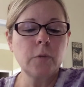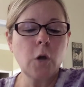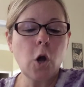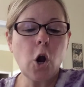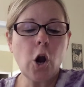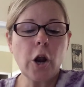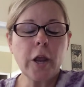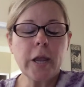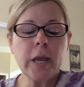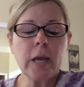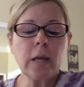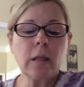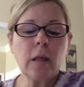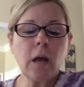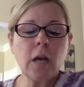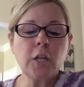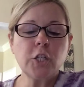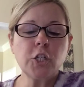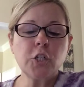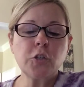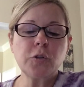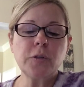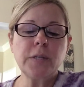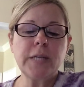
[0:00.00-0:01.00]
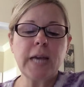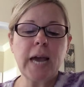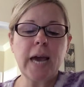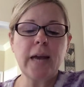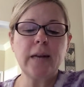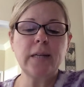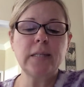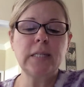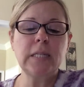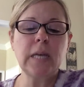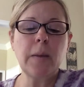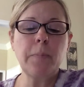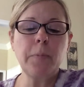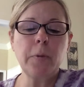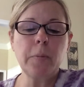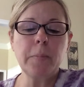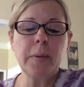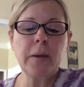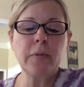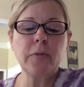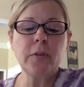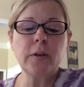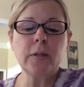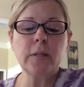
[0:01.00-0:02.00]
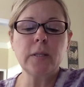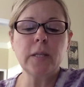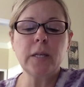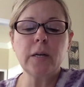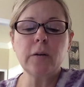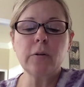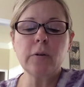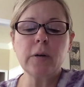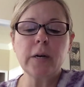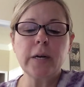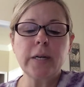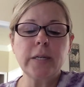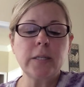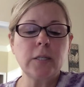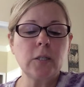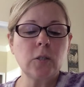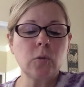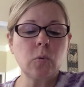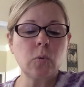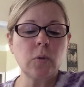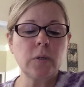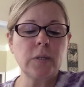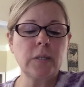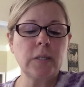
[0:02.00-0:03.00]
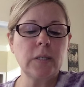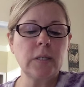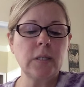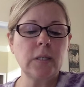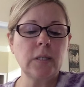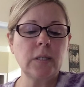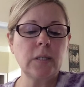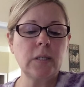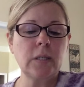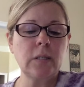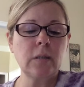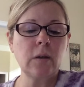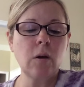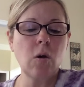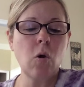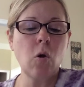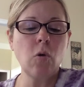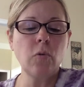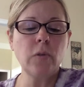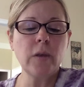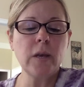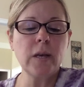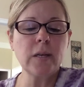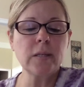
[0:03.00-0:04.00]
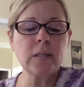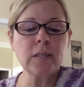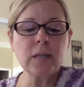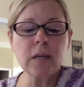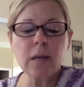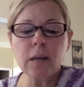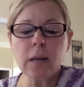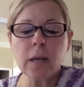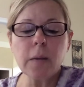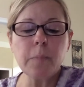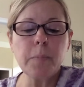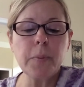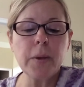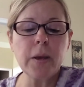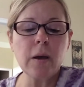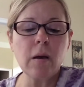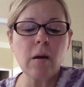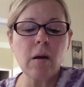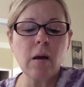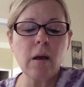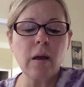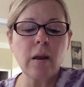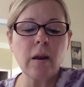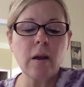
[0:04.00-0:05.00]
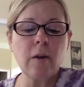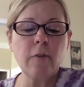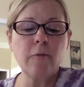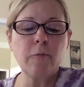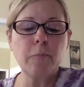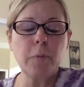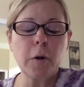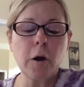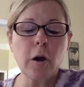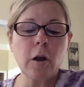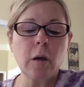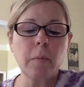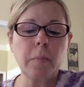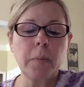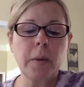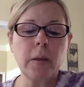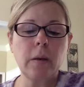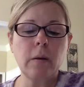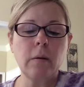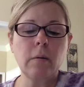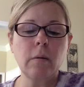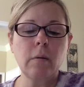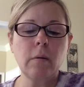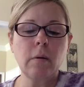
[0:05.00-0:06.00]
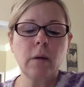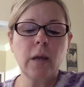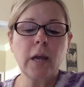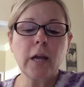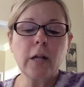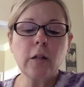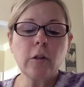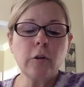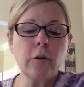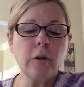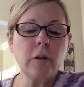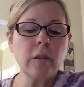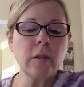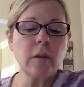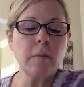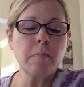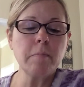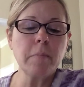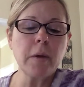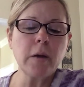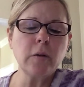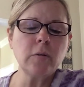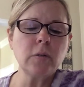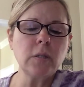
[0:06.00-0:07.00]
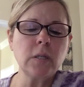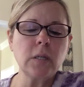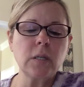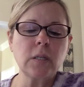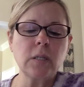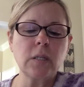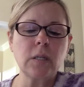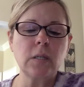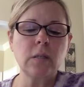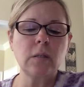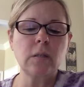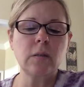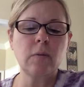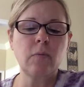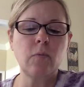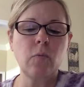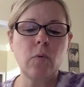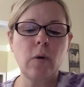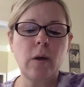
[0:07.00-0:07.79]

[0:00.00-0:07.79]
Archaeological data supplement the literary sources on the Asclepion of Pergamon, including the most extensive